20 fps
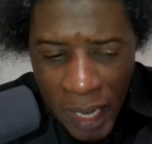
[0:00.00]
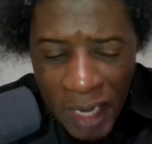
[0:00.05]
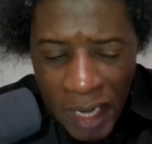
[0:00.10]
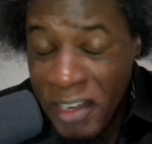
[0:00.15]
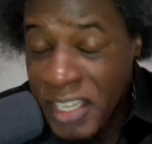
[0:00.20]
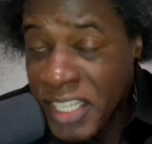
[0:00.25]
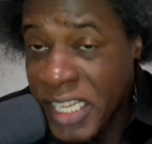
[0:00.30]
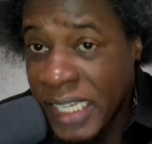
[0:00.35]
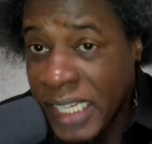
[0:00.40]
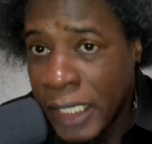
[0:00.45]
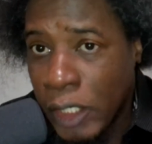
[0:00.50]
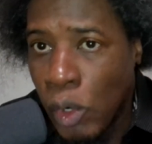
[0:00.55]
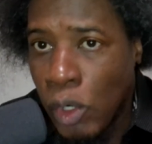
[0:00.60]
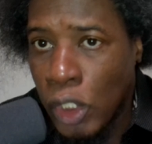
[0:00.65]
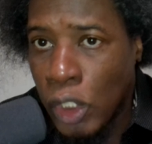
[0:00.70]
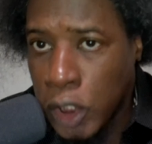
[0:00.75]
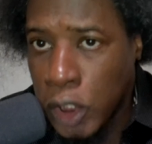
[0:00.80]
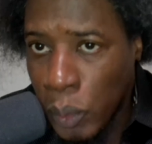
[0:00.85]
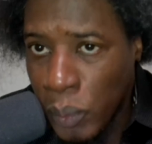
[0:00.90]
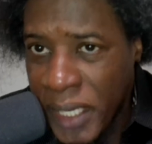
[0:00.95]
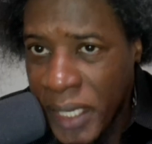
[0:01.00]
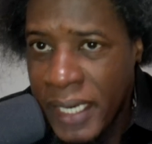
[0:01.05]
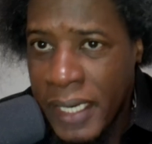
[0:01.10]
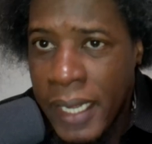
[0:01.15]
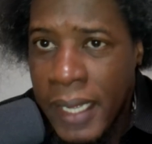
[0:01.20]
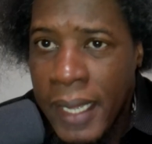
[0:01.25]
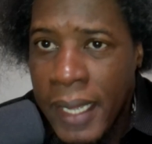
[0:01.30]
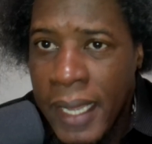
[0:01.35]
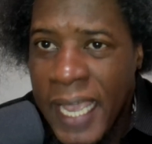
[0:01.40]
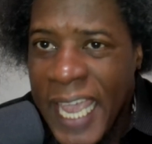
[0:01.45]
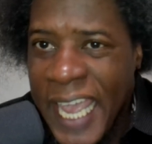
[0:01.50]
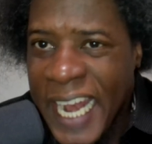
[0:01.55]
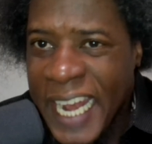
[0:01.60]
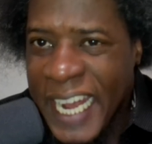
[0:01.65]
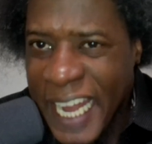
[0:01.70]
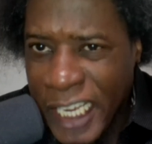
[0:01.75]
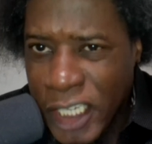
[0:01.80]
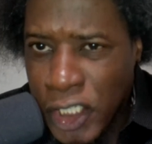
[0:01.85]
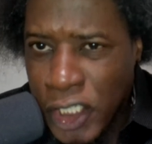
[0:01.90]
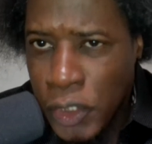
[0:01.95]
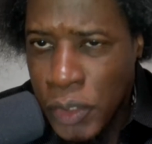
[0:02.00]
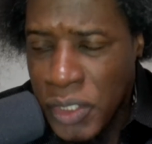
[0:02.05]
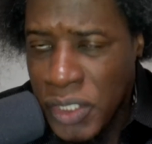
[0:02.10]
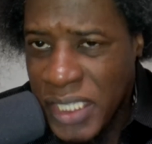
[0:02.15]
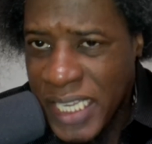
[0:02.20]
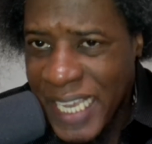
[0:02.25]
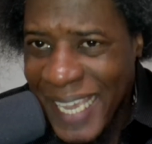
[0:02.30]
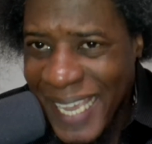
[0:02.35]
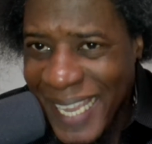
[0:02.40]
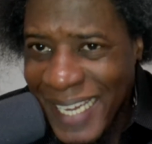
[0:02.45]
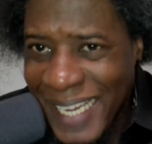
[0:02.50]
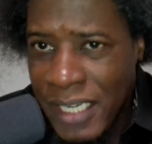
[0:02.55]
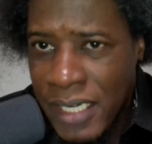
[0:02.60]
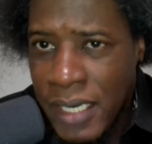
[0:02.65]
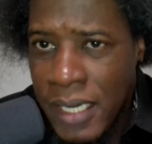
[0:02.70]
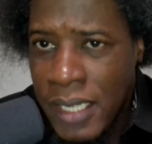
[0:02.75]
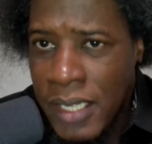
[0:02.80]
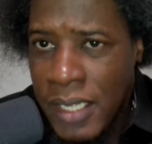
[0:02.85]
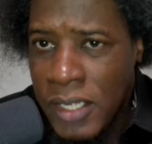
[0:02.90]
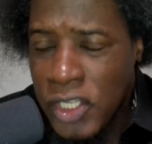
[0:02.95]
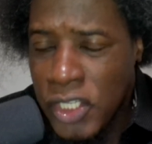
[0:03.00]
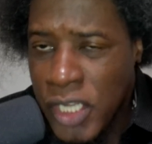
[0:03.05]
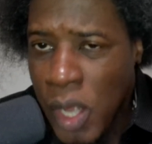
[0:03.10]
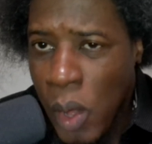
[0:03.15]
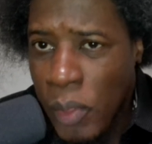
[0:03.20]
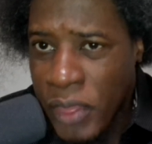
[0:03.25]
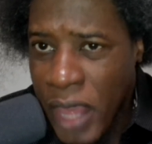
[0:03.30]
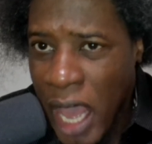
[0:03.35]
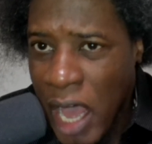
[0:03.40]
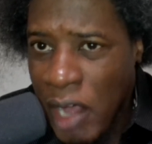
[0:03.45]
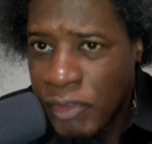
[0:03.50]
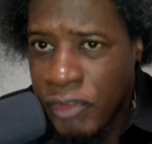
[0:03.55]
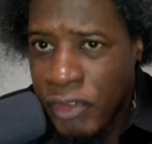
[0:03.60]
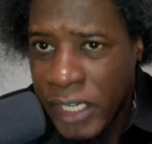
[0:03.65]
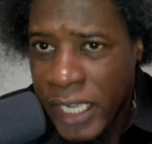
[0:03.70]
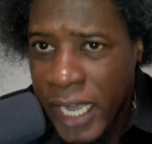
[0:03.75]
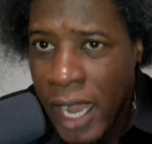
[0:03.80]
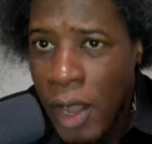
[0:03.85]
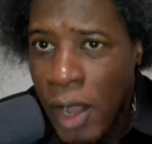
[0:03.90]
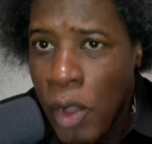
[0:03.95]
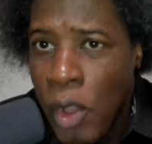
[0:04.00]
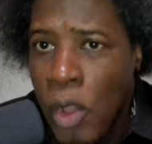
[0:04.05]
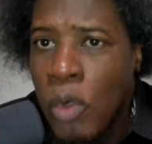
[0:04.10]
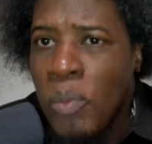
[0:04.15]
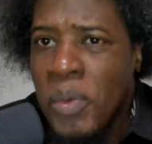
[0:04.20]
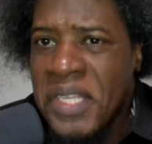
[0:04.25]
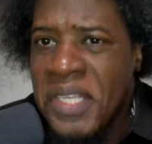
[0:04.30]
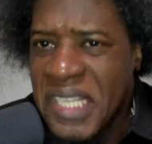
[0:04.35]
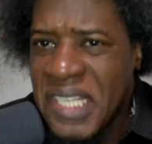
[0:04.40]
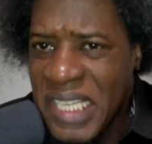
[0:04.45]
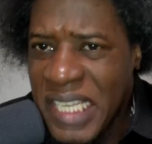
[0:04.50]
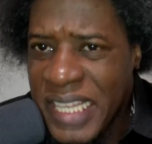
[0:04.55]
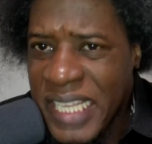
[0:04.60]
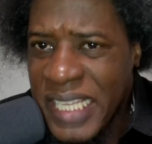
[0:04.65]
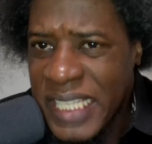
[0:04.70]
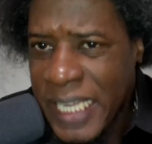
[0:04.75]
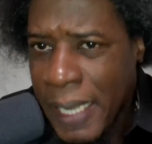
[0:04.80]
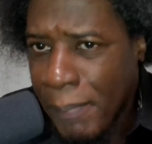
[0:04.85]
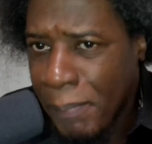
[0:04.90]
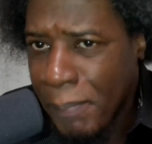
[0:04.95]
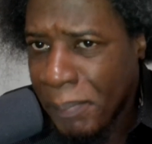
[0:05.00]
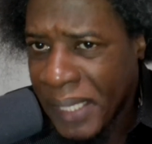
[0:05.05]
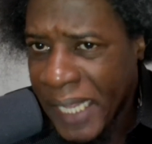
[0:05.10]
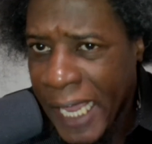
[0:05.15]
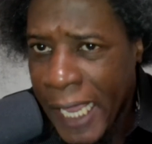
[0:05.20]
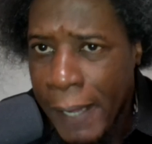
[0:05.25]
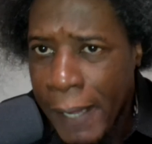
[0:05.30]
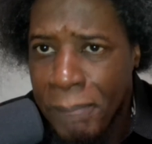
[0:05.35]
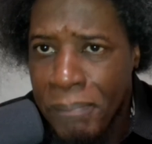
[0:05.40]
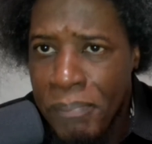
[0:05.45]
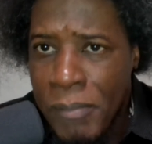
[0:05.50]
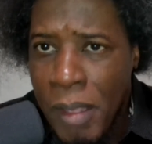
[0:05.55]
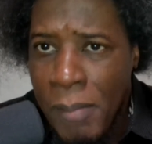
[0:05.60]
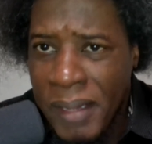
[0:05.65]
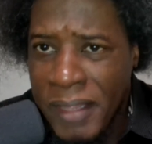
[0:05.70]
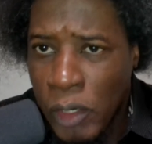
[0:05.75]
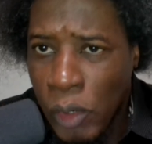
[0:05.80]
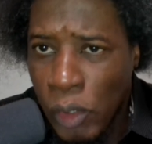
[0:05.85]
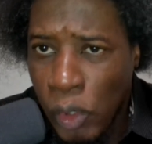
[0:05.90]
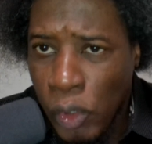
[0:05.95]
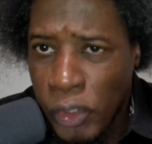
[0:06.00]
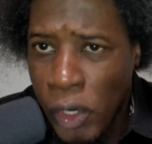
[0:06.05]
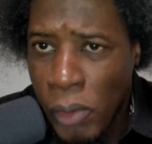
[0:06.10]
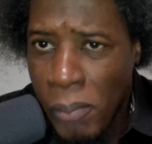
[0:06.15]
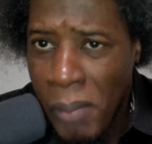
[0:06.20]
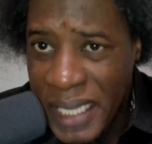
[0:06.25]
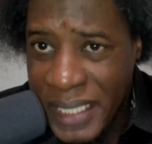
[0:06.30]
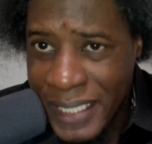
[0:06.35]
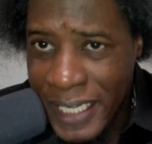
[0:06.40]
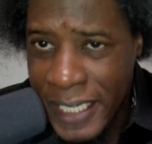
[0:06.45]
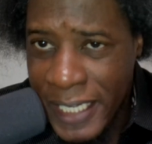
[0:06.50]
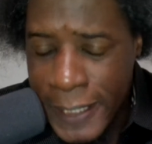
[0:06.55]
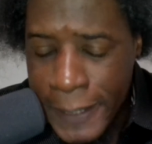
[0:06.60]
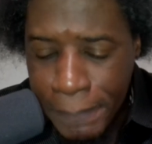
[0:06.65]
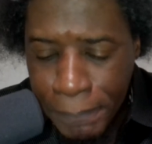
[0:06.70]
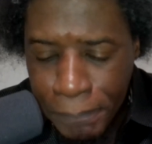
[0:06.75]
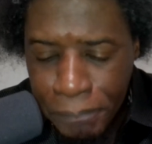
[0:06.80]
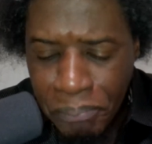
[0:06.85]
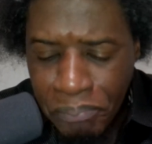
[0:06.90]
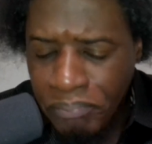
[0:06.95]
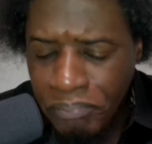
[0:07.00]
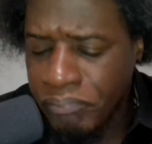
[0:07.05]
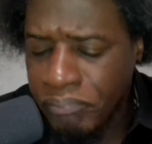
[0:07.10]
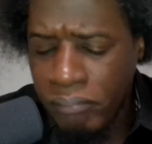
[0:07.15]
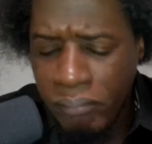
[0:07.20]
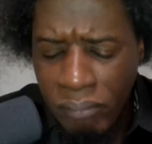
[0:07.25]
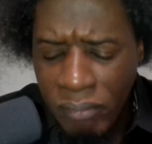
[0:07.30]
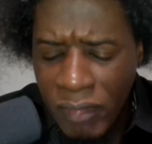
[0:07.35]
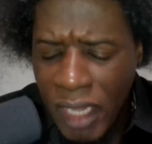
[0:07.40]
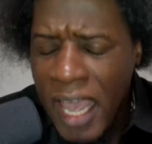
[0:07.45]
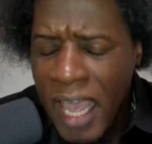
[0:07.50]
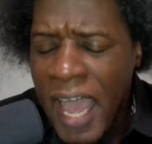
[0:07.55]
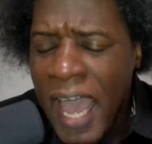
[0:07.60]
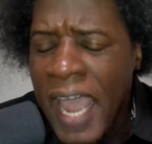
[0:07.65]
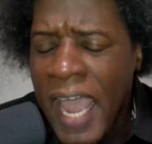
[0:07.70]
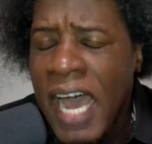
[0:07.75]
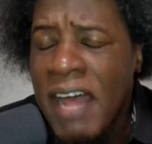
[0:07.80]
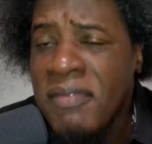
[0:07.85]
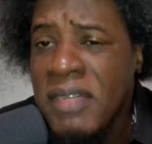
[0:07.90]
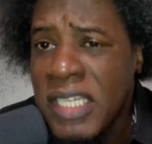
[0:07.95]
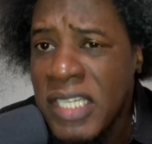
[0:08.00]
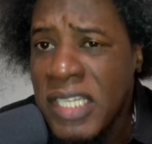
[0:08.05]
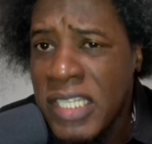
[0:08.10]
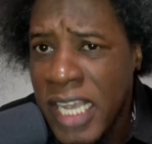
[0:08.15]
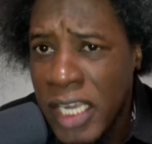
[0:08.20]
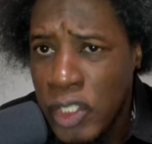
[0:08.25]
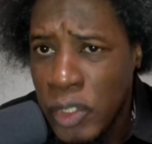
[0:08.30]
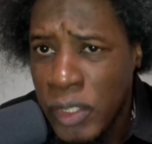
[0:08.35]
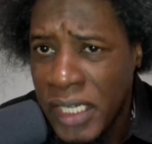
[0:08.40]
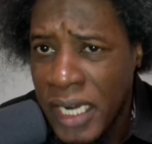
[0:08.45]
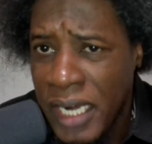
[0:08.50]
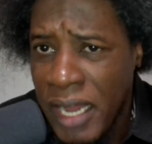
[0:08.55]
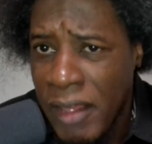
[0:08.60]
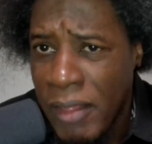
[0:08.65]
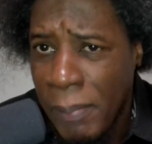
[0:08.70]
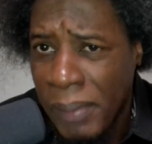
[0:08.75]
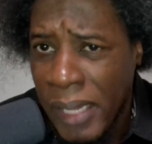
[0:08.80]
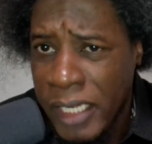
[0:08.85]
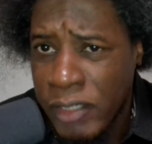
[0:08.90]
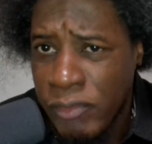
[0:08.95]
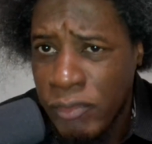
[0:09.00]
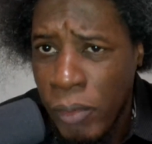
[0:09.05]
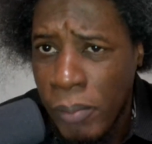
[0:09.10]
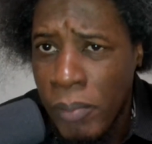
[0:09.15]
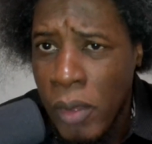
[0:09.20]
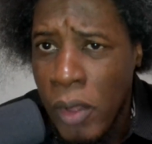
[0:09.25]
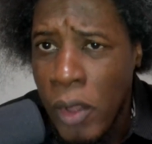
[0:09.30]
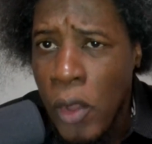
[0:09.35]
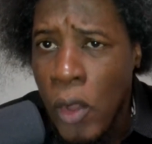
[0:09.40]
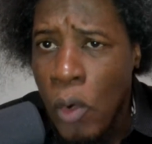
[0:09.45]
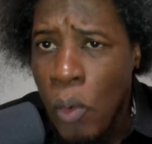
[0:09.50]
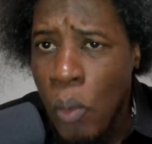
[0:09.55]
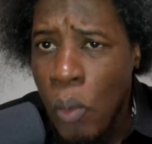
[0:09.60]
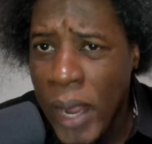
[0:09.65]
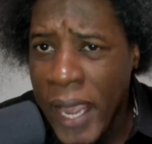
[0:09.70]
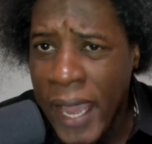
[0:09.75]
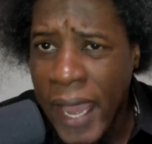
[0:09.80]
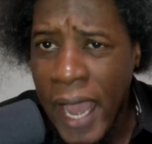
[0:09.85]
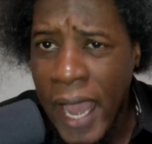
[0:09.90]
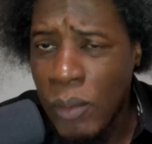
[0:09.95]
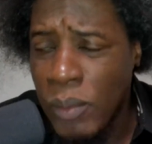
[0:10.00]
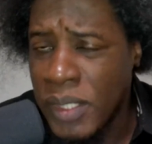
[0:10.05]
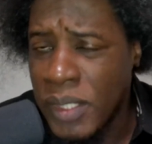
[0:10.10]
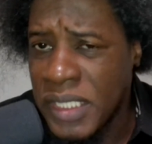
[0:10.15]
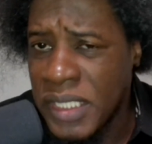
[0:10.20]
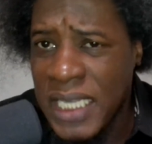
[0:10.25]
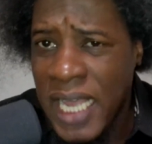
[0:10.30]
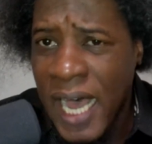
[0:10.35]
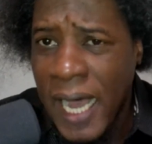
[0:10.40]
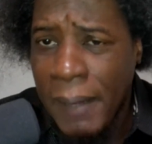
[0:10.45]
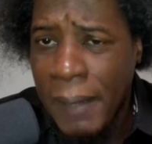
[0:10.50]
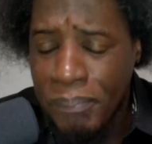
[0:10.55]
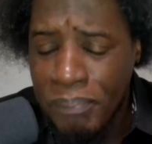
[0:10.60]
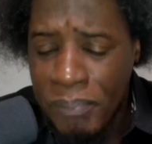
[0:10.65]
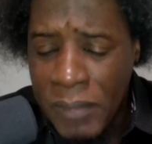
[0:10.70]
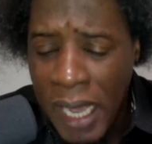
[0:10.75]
recently concluded elections in South Africa. We see the same play by the colonial masters. I had the discussion in another platform where I was, my